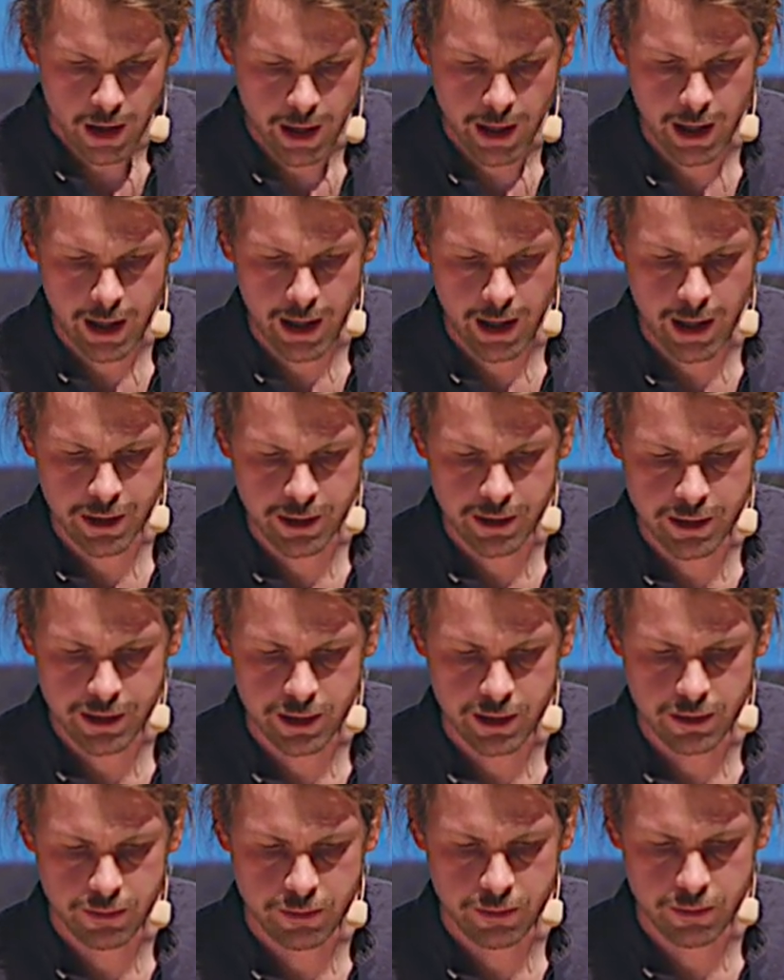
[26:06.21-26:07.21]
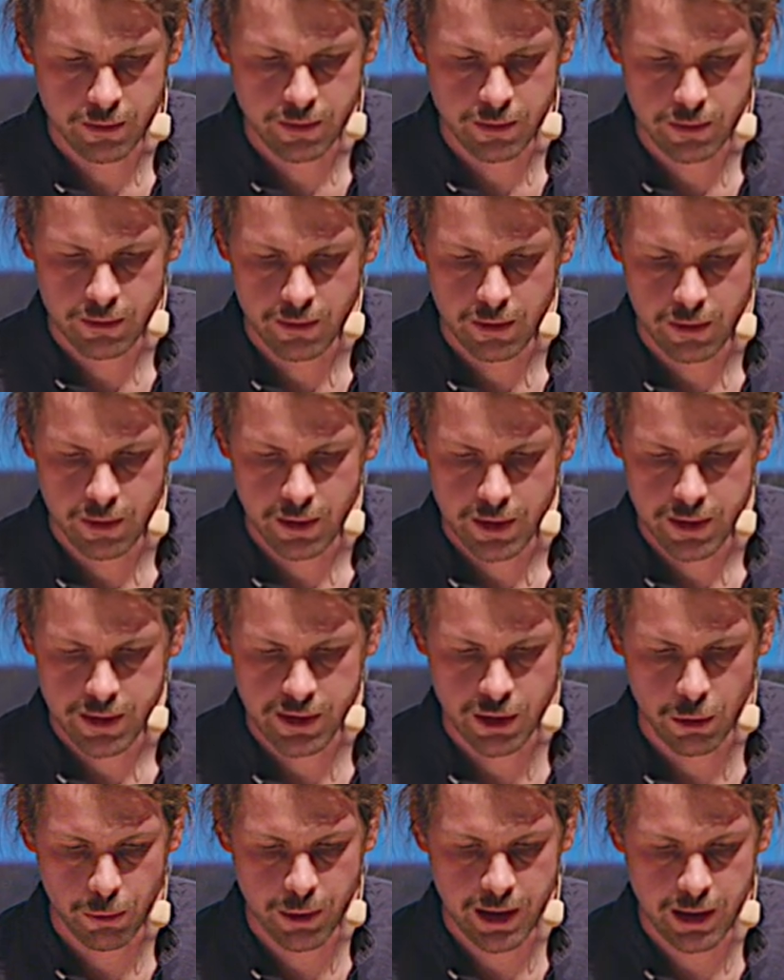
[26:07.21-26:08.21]
And
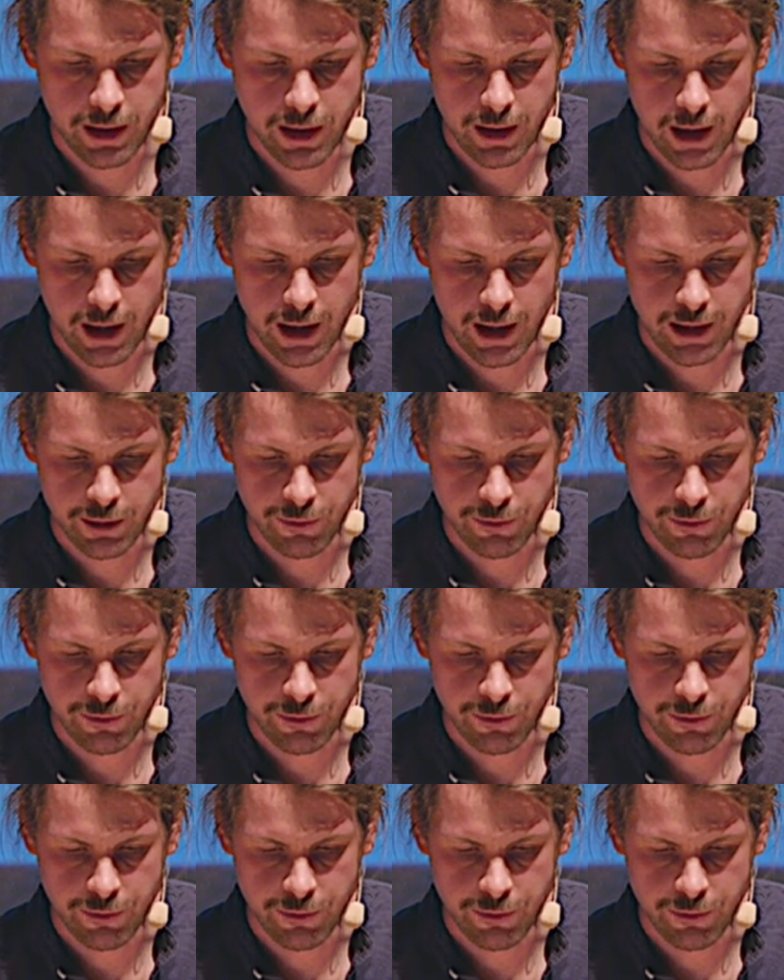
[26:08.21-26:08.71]
so we uh,